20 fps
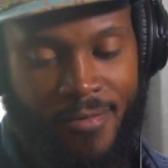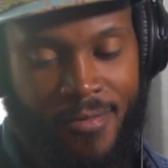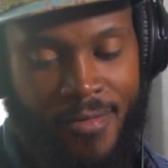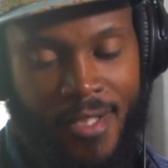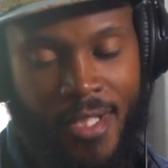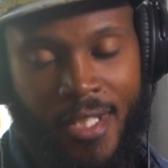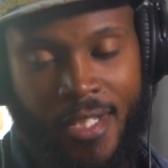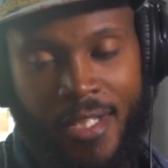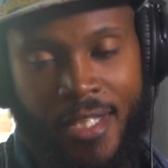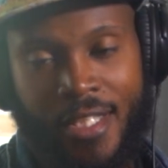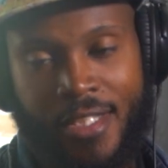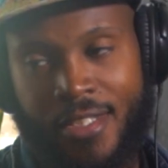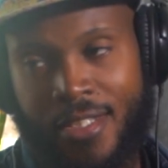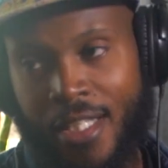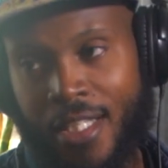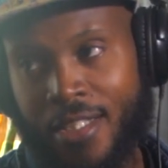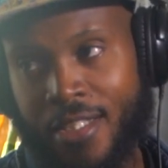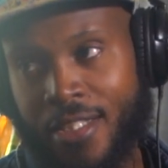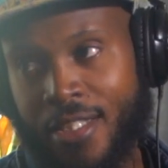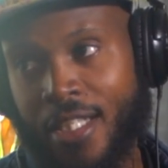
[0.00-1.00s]
Yeah,
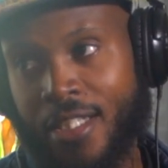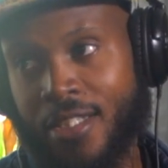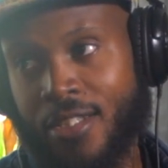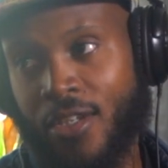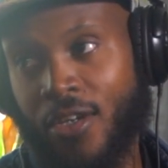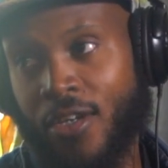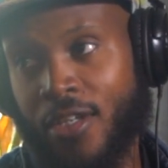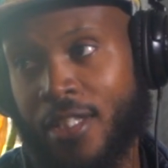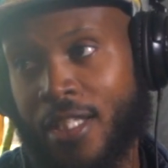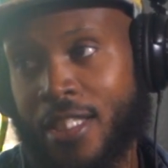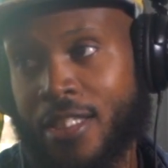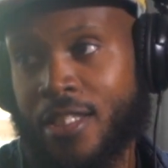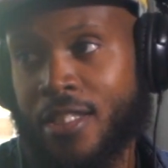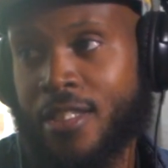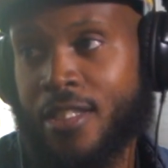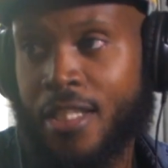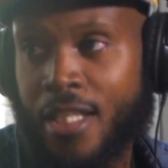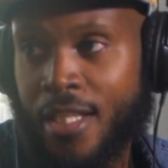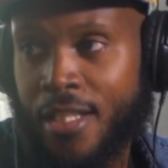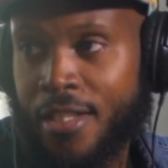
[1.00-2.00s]
that's art. That's a talent.
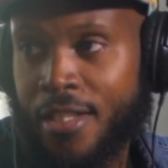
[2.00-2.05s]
